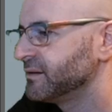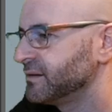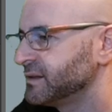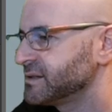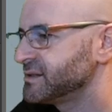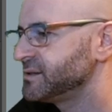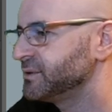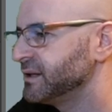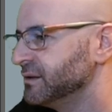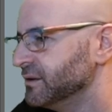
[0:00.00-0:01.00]
Let's just see what
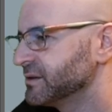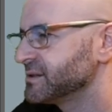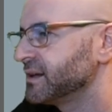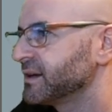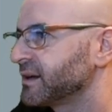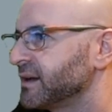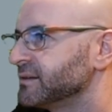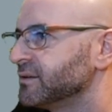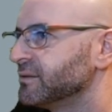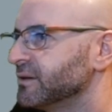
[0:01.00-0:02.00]
that looks like. I
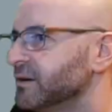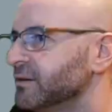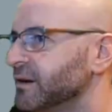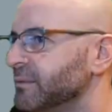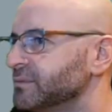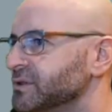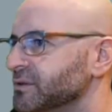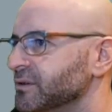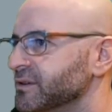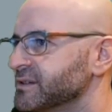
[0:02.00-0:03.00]
don't know. I'm sure it
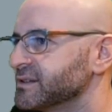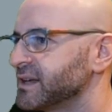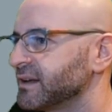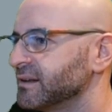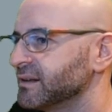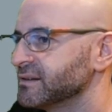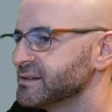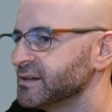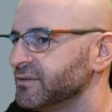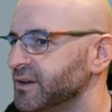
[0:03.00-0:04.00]
looks exactly like the
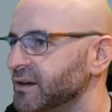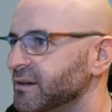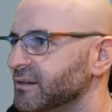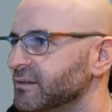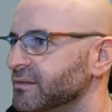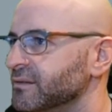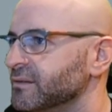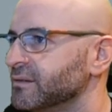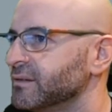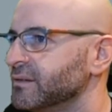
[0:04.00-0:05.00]
save file.
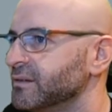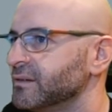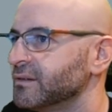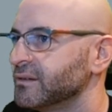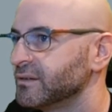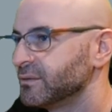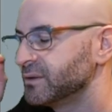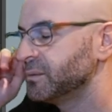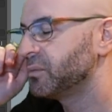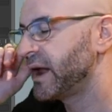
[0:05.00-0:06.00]

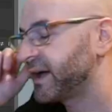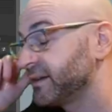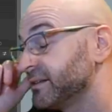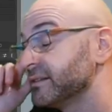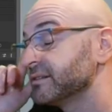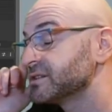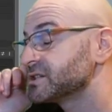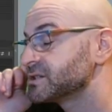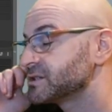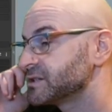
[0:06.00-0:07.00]
The brackets and
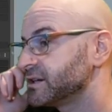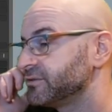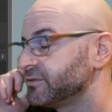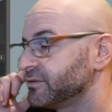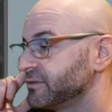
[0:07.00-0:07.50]
stuff.